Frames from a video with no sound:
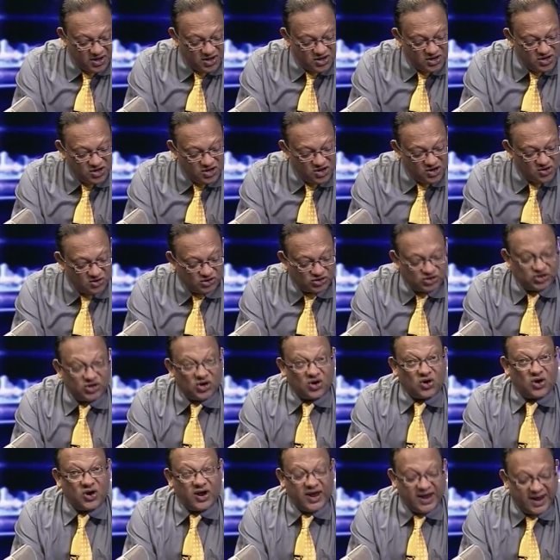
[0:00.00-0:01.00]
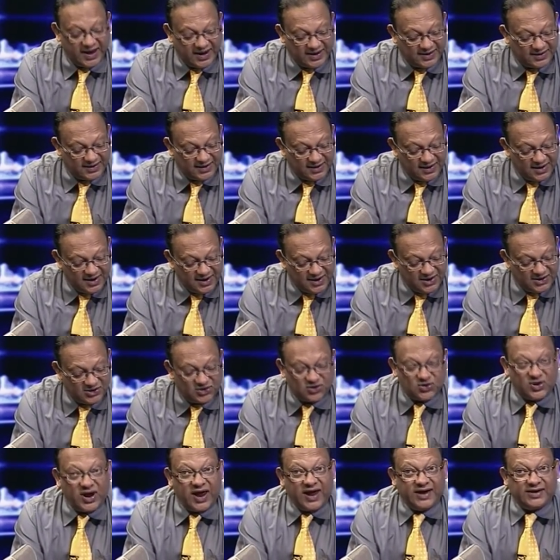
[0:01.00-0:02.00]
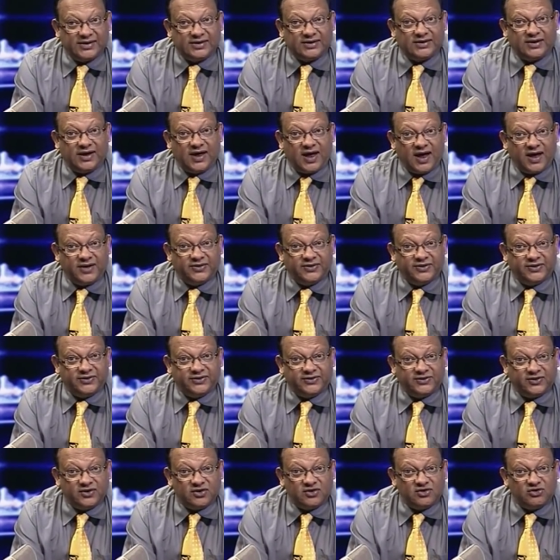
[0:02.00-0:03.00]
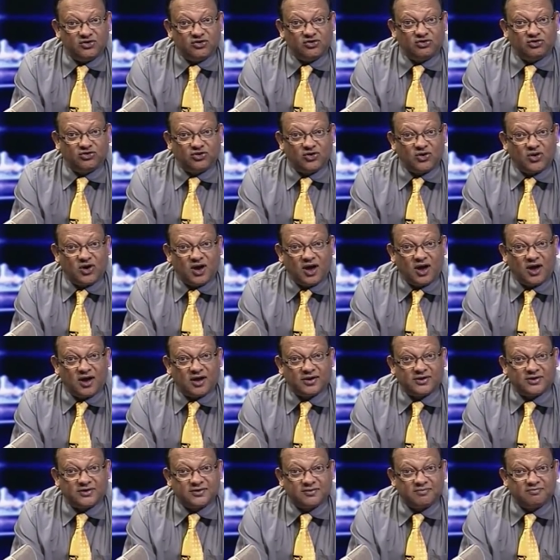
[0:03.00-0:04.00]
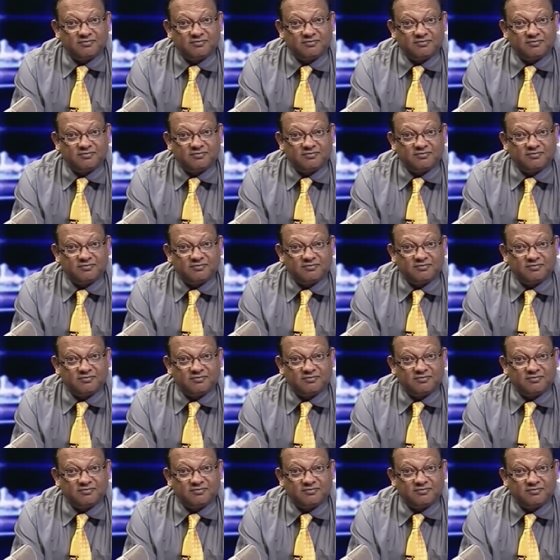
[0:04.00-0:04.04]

use your head. To handle others, use your heart.